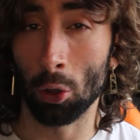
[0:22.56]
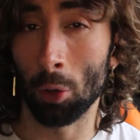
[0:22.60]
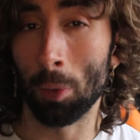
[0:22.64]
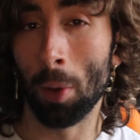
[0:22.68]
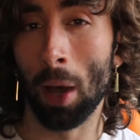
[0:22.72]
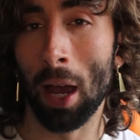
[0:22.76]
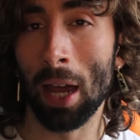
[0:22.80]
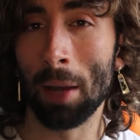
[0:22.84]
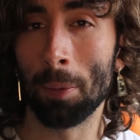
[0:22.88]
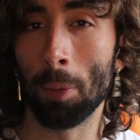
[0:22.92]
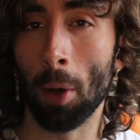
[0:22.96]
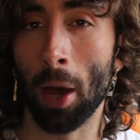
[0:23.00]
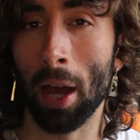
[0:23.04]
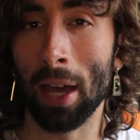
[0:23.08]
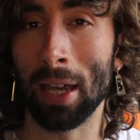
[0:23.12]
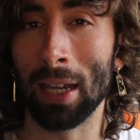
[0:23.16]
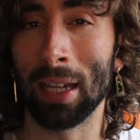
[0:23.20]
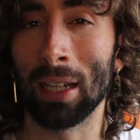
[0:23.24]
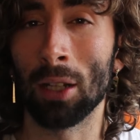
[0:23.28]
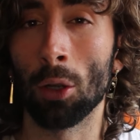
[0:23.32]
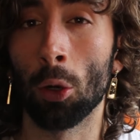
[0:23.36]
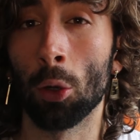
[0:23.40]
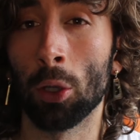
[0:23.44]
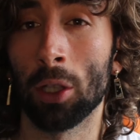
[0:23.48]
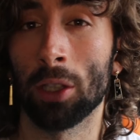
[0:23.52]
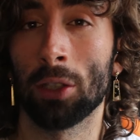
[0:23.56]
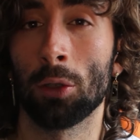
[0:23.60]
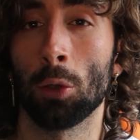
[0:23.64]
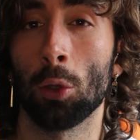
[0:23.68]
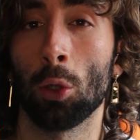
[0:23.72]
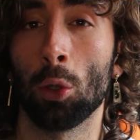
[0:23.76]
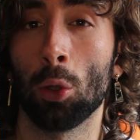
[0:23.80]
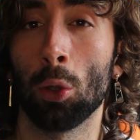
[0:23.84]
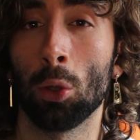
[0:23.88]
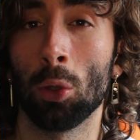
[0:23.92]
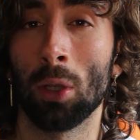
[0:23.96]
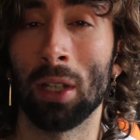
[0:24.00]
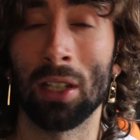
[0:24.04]
to abide by in order
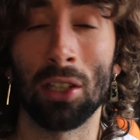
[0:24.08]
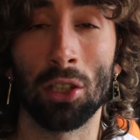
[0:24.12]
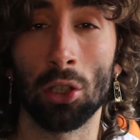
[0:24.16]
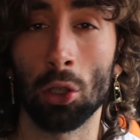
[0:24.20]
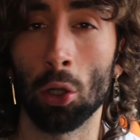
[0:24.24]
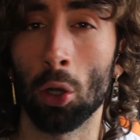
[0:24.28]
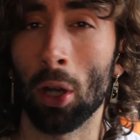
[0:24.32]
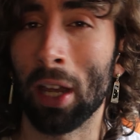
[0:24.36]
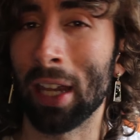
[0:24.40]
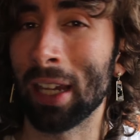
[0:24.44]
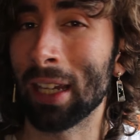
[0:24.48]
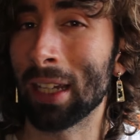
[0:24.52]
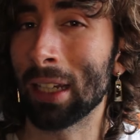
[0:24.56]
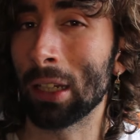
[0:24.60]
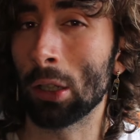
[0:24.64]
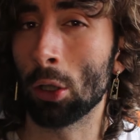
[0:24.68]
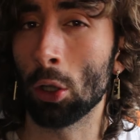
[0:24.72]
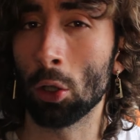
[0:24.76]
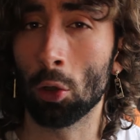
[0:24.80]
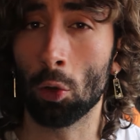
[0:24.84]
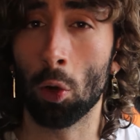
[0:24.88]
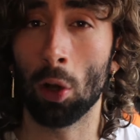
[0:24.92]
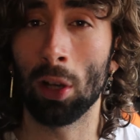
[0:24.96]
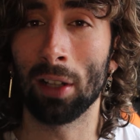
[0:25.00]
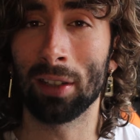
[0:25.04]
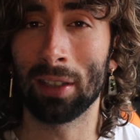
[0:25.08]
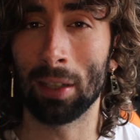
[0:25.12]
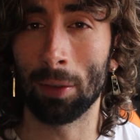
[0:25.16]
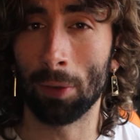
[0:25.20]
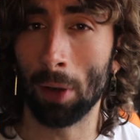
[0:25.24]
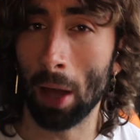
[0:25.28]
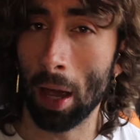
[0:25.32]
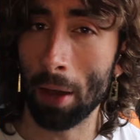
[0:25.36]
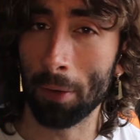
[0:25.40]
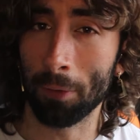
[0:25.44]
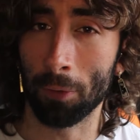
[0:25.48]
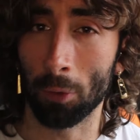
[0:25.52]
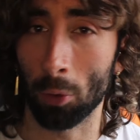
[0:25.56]
to ensure a good quality of
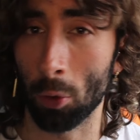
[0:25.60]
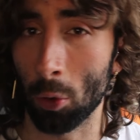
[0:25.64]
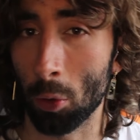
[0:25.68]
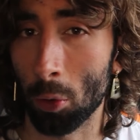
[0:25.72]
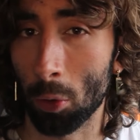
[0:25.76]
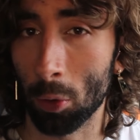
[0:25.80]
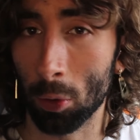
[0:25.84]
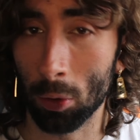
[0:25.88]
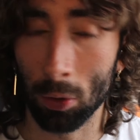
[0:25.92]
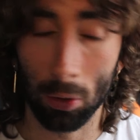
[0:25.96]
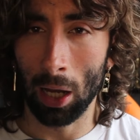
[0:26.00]
life for all.